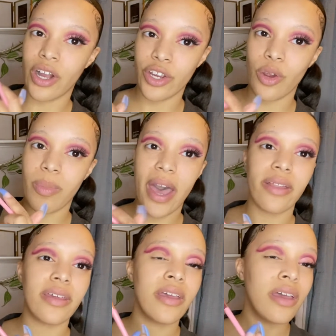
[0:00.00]
on your
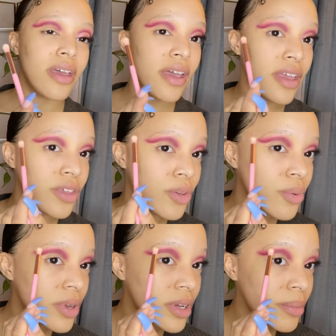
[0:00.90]
palette, and you
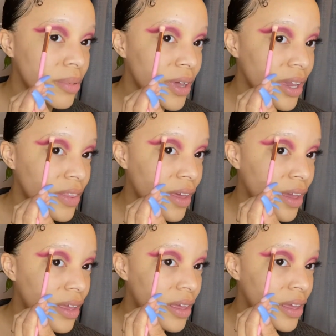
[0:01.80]
want to apply that